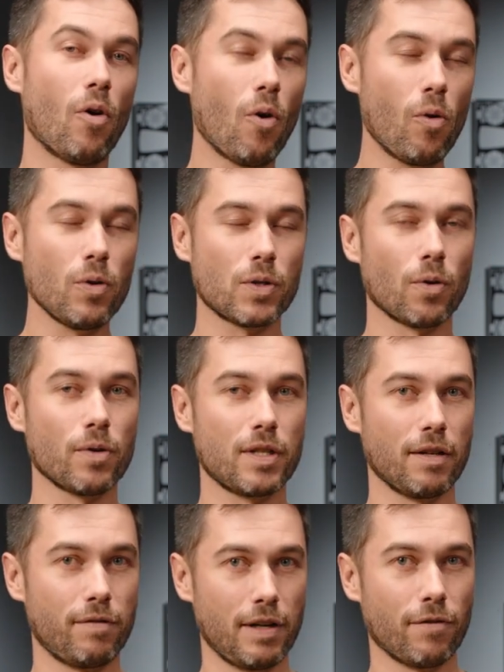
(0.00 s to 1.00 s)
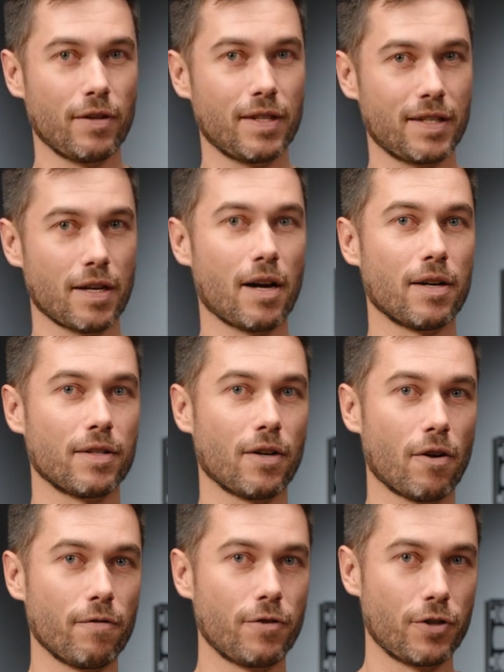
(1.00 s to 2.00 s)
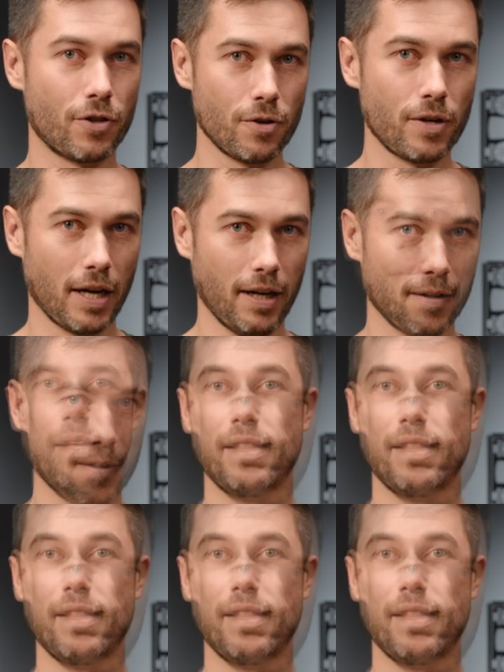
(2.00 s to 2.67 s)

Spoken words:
all sorts of different styles of shooting.